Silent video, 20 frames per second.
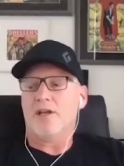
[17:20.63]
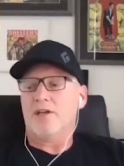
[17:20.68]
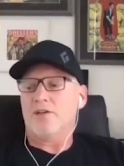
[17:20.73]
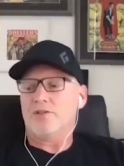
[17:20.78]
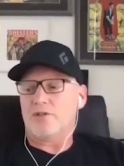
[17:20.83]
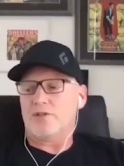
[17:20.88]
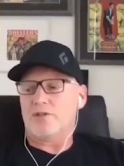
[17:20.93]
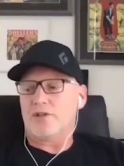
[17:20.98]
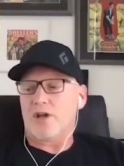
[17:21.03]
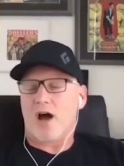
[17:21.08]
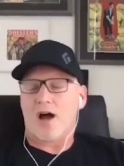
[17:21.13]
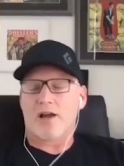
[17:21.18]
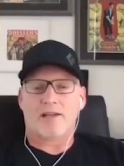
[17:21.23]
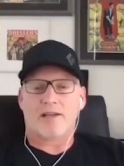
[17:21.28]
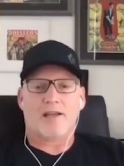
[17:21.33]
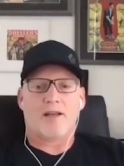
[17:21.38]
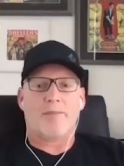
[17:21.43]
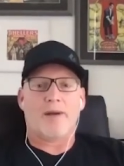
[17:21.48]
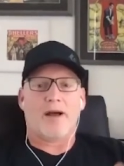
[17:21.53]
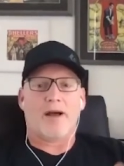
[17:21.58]
She's
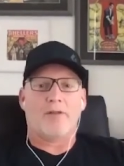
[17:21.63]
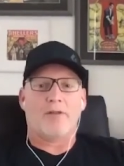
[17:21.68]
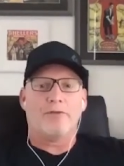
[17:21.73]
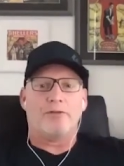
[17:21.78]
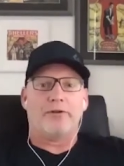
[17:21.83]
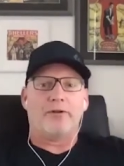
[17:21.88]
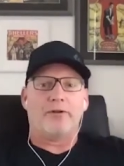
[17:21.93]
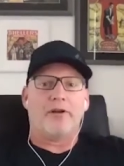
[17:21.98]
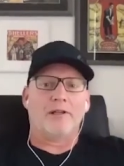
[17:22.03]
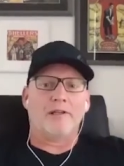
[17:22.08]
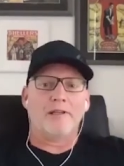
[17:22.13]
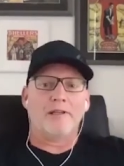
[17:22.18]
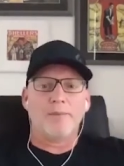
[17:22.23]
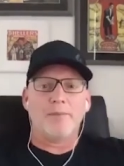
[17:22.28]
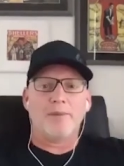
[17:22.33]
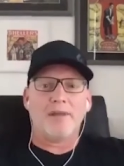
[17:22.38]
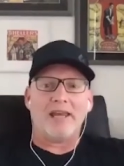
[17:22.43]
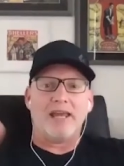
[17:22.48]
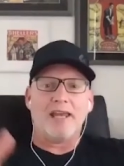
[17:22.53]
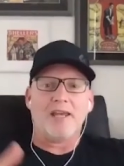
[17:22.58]
talking about the
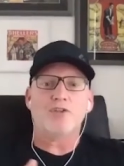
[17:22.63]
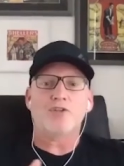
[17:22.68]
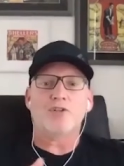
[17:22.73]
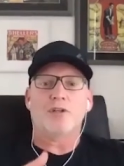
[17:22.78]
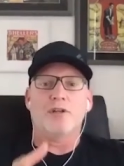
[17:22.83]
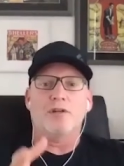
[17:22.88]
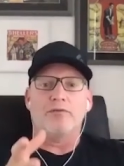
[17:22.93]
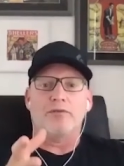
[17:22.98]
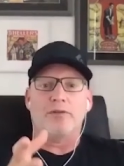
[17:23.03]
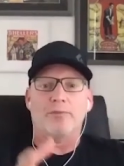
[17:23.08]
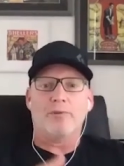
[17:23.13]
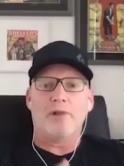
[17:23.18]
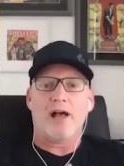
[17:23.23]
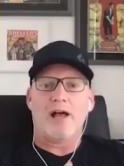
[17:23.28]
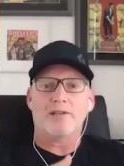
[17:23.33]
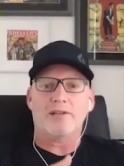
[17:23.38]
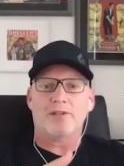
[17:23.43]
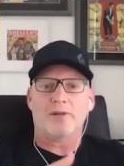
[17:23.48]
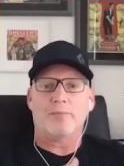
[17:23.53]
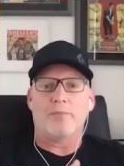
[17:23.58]
elimination of the
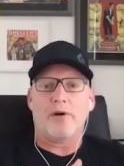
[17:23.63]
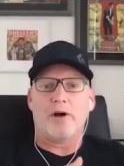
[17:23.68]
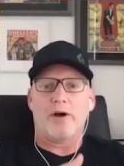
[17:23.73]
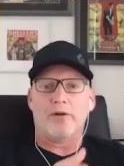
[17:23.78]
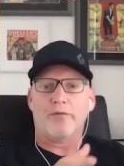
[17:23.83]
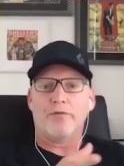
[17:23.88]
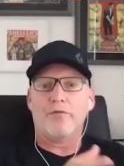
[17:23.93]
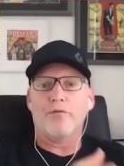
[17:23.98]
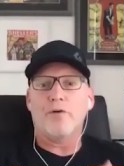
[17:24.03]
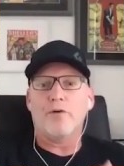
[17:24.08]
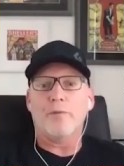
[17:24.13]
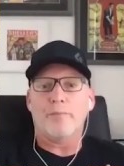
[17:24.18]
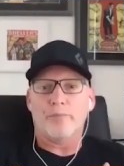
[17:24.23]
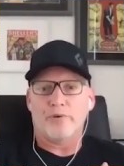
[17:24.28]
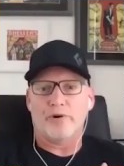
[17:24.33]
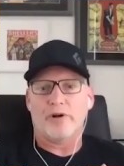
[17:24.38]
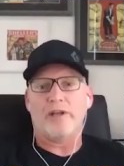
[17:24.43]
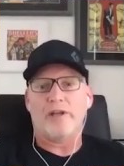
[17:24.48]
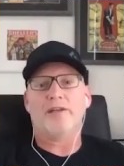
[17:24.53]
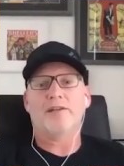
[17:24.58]
plastic bottle
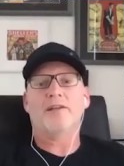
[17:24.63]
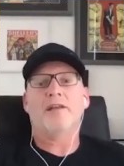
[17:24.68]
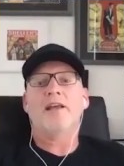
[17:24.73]
footprint